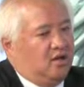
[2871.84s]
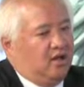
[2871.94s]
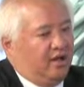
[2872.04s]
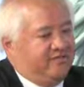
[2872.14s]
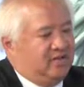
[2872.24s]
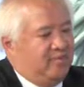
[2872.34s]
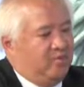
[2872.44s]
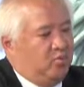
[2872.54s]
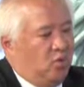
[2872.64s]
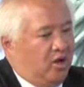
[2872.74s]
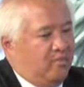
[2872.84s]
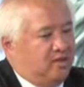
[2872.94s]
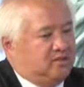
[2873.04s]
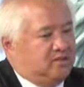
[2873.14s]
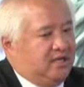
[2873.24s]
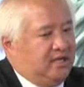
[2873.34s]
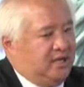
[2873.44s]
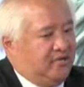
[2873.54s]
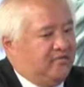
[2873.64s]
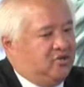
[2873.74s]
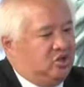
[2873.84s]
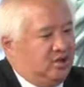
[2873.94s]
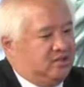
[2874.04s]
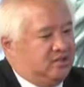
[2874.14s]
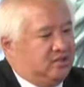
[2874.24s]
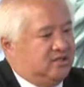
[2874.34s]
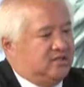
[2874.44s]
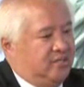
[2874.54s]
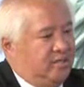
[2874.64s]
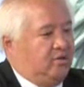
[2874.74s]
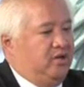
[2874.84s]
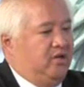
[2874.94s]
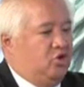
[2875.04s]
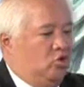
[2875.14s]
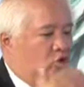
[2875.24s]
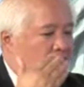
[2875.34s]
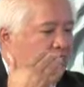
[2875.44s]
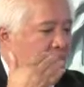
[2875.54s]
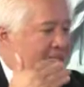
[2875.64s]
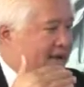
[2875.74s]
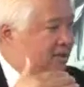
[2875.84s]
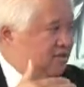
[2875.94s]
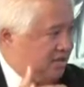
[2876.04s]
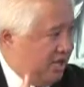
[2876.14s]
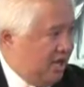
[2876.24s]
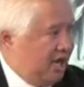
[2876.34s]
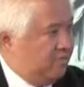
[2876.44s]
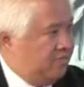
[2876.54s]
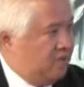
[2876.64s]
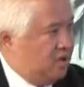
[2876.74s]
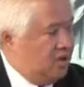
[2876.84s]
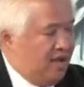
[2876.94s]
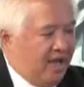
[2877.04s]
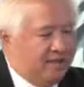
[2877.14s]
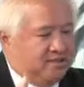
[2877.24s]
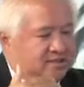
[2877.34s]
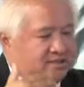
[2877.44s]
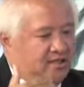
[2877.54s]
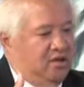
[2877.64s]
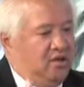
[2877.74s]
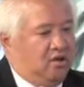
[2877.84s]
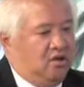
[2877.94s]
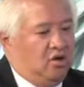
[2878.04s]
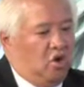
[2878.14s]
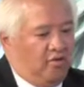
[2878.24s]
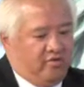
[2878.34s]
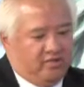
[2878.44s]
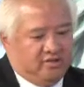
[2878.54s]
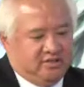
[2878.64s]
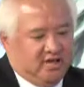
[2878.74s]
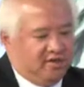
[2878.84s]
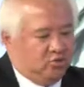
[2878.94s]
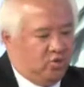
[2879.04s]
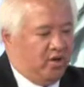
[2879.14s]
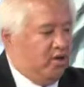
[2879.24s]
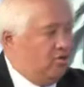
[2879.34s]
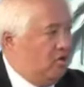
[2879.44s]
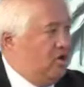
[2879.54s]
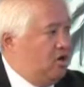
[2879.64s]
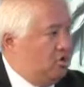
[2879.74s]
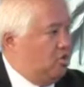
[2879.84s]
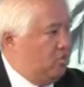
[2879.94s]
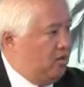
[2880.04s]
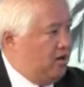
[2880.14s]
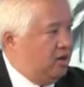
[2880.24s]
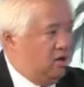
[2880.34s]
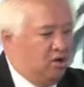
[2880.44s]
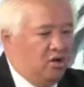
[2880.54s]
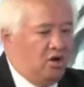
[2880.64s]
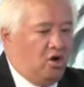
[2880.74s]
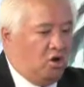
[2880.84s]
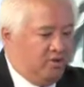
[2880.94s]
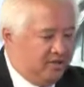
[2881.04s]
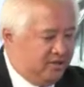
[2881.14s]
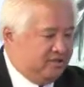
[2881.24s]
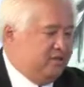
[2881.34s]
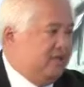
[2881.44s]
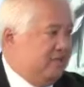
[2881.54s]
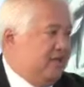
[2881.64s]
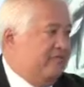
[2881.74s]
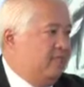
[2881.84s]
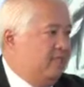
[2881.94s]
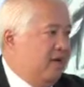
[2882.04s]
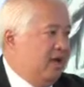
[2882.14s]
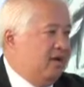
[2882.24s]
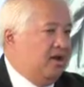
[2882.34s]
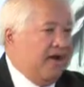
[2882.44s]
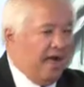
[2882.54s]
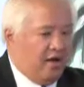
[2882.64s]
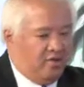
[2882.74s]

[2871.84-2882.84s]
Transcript: lifetime appointments give justices the ability to look back in time and see over, say, a 20, 30-year career, all the decisions that have been made, how